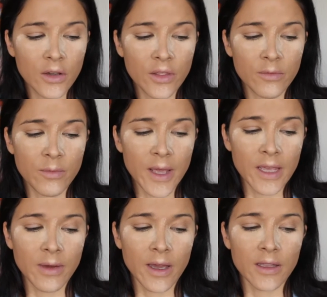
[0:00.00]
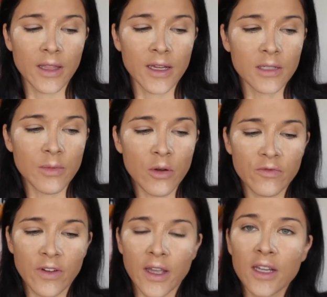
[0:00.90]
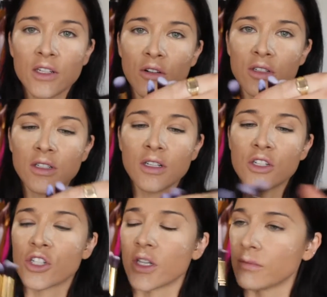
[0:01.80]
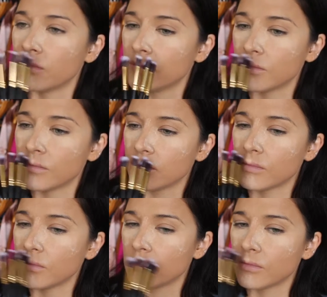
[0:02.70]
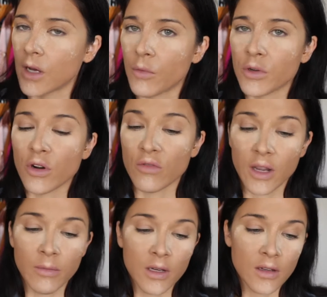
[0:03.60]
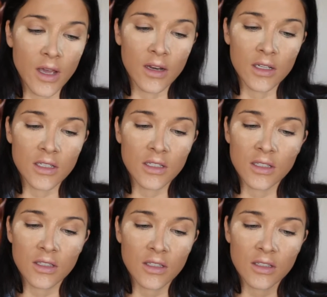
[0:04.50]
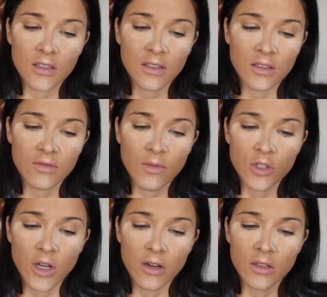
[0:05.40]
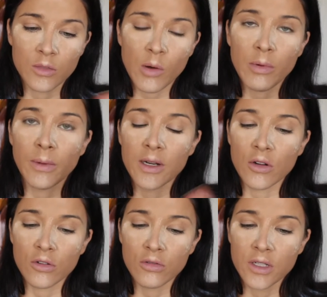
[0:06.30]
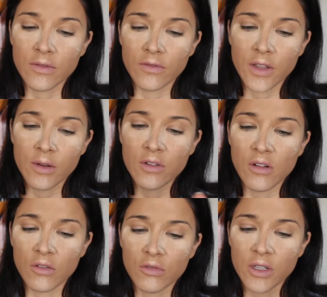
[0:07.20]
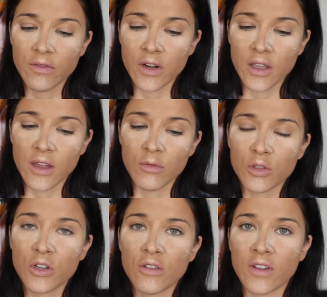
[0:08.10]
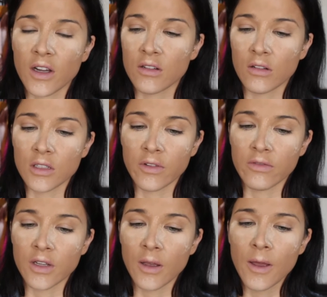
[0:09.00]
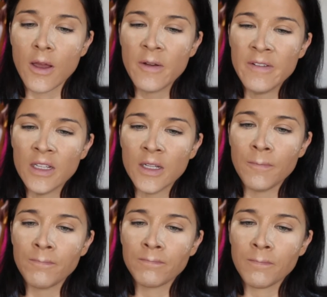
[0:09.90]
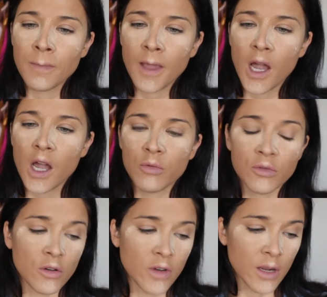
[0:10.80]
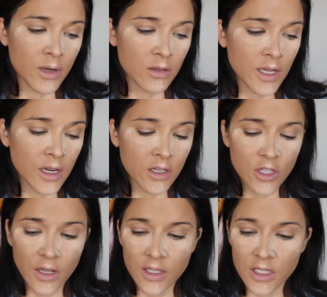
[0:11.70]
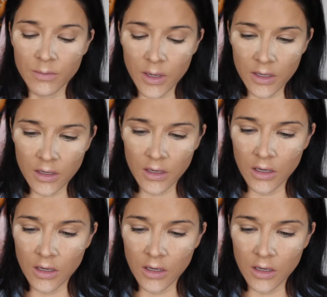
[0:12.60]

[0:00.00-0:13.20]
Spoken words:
got them from eBay. They smell fucking toxic as shit. I would not recommend it, and it's from China. It's probably not cruelty, they're not cruelty free. They were $2.50. I would not recommend getting shit like this, but